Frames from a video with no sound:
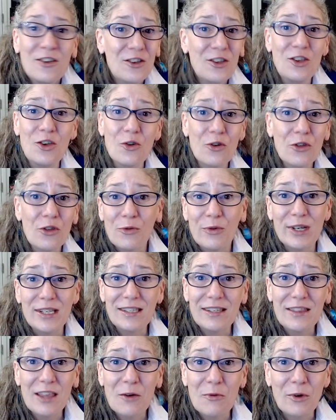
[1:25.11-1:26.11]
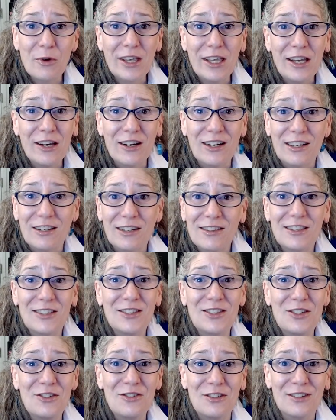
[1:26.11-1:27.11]
You're the reason that we're here, the
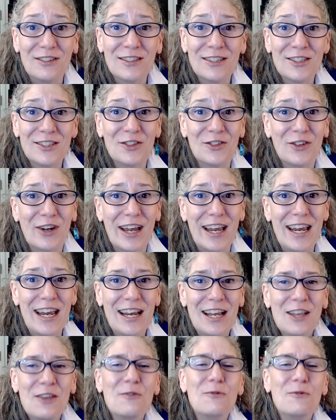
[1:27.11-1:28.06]
students, right?